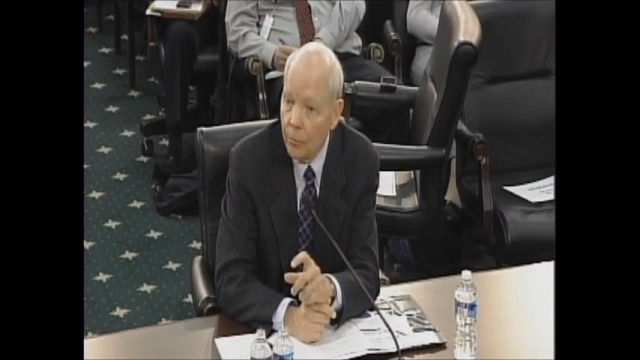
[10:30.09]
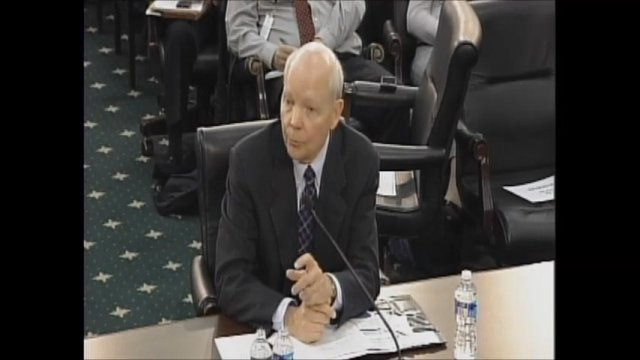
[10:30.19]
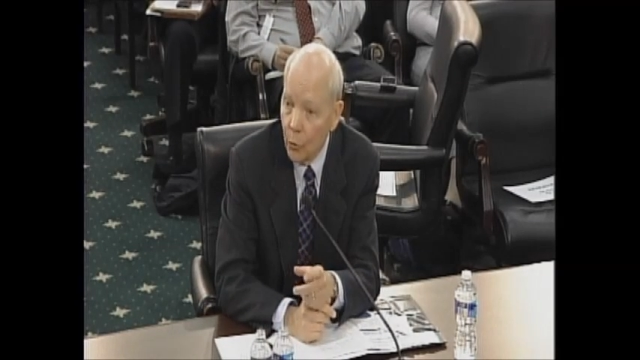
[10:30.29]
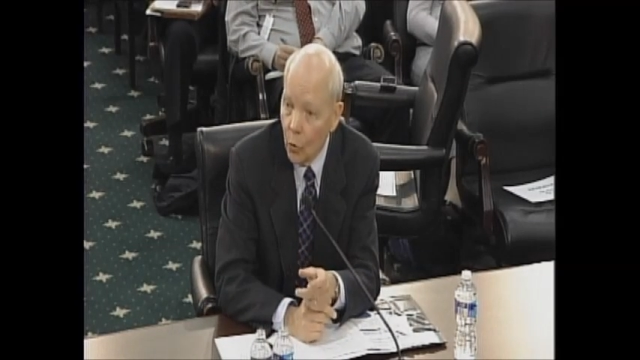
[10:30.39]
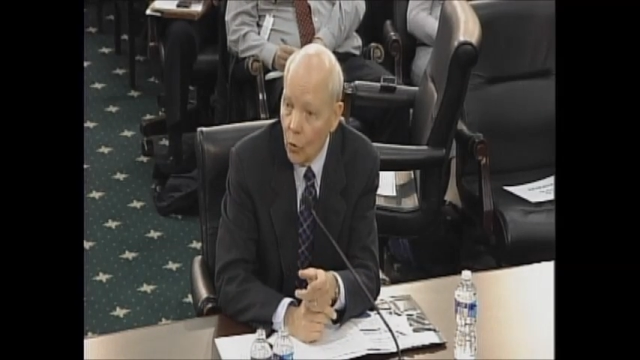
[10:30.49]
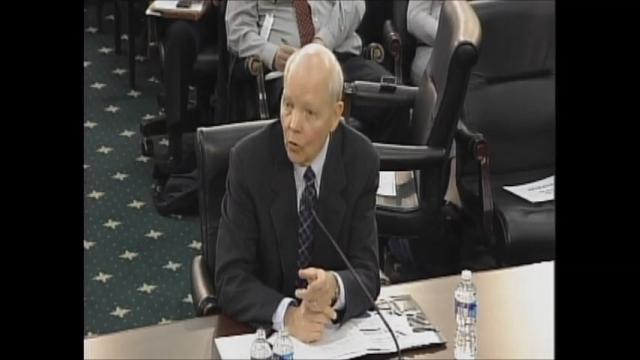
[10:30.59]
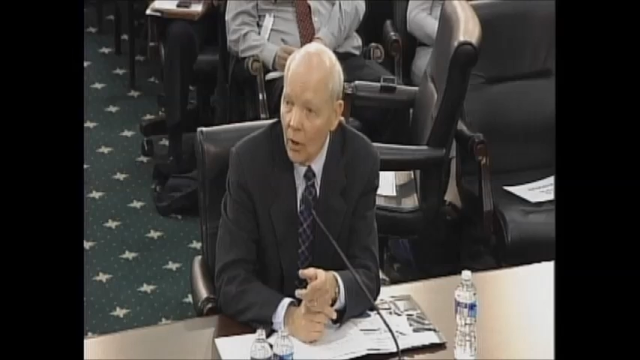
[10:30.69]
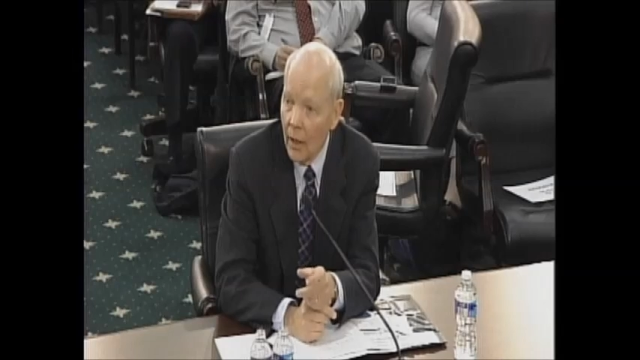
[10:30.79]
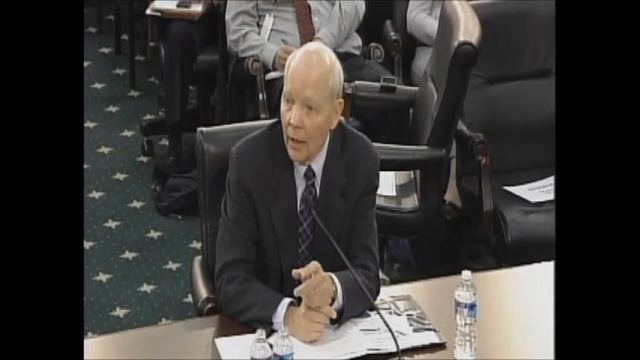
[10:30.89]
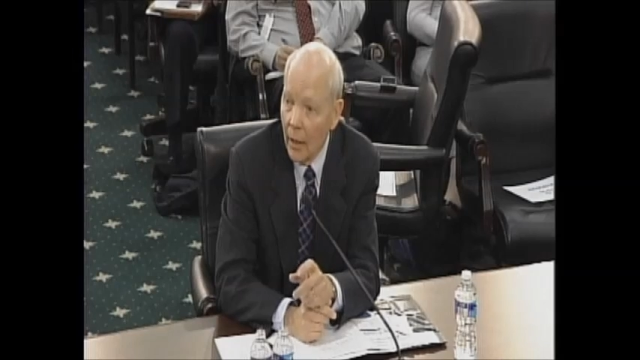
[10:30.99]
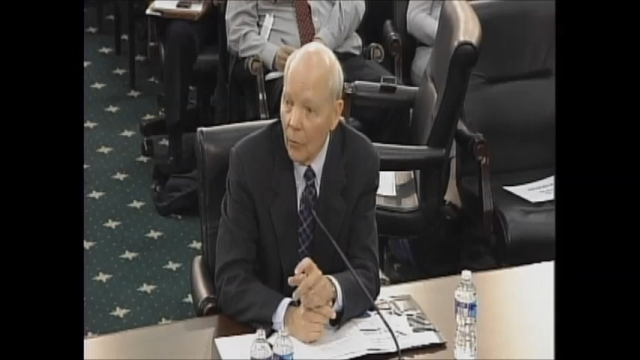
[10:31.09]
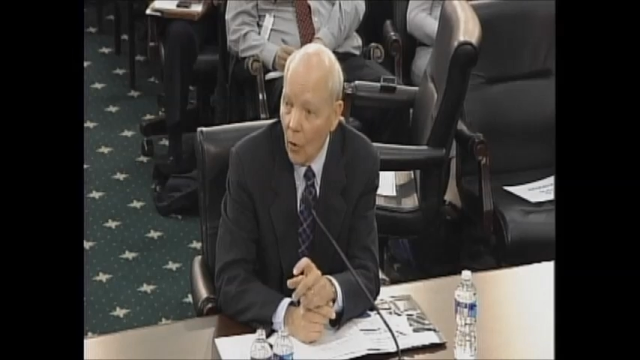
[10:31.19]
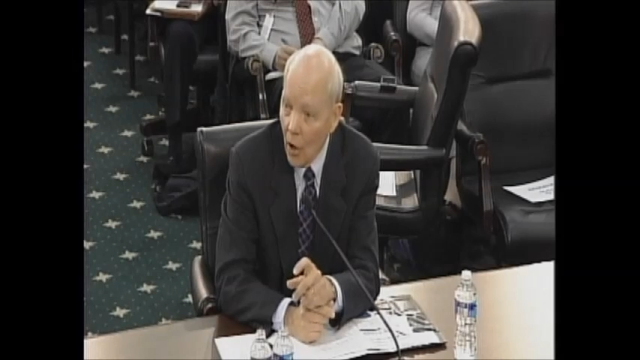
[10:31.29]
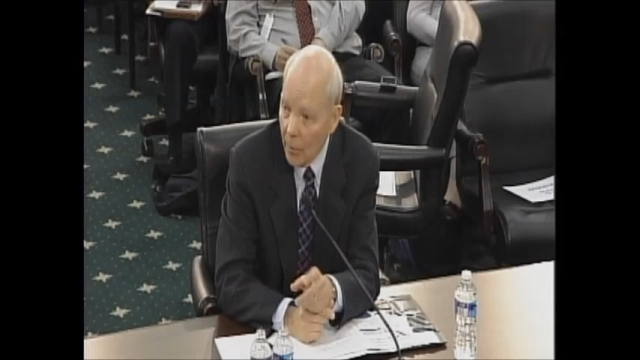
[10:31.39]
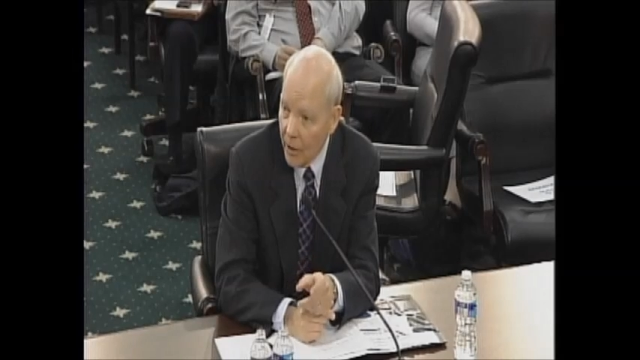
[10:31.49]
pool
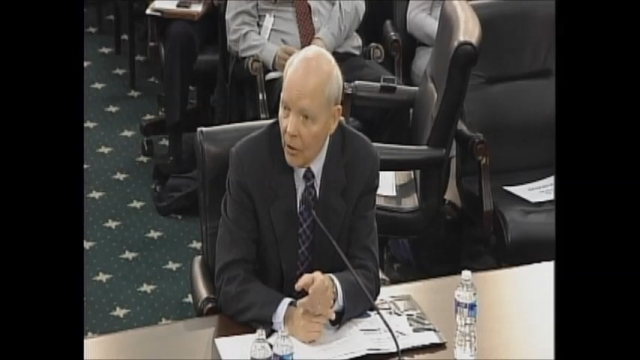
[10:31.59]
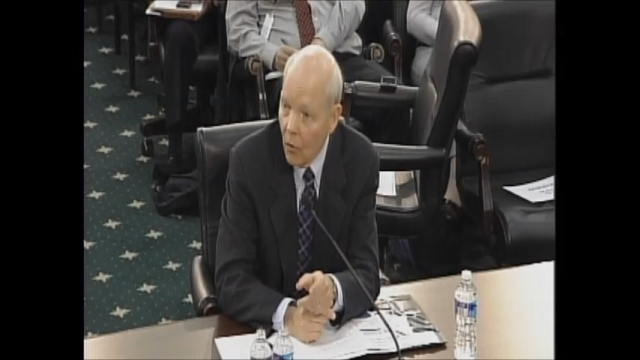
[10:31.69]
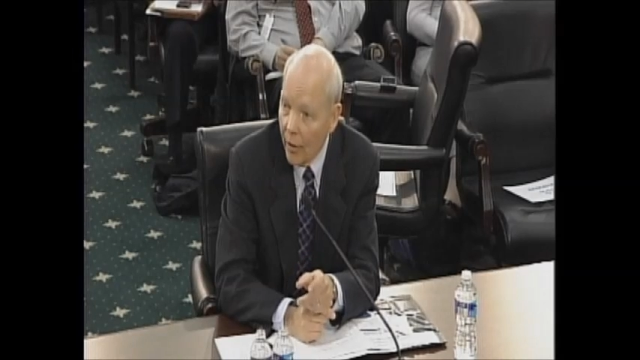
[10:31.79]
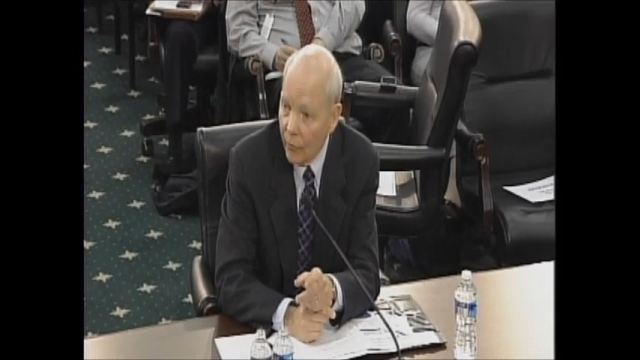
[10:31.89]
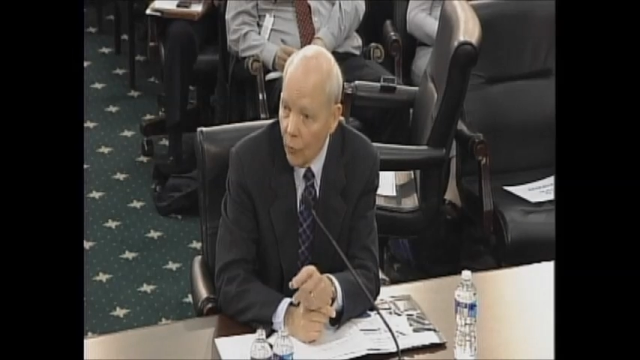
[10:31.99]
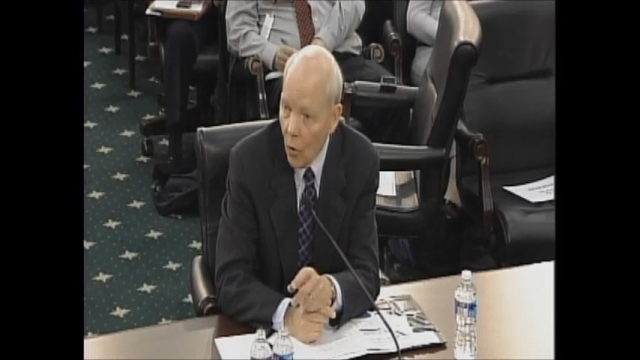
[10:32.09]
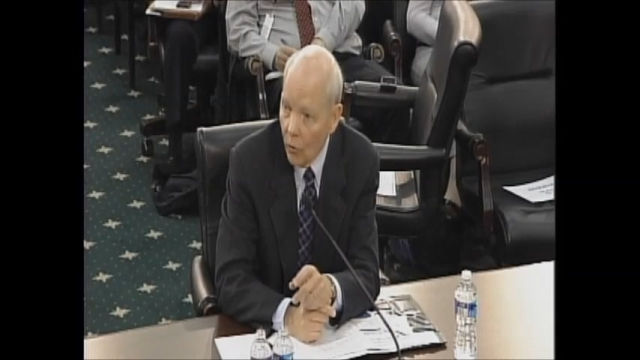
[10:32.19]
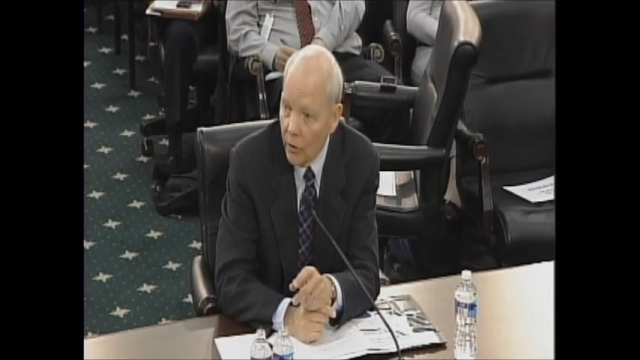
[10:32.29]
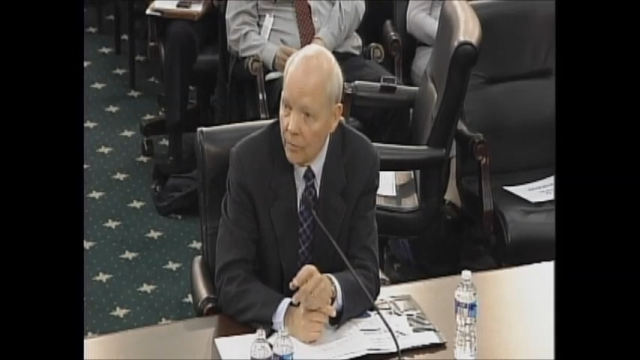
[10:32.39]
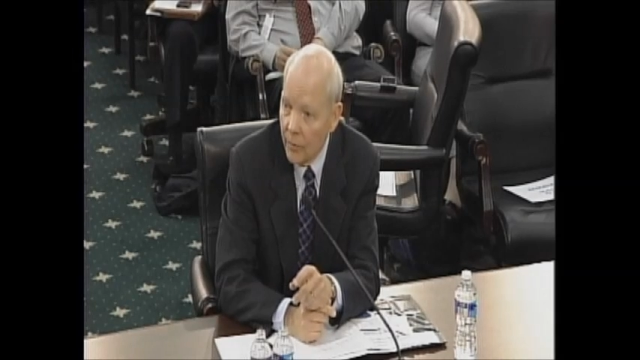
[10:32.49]
ought to be going forward.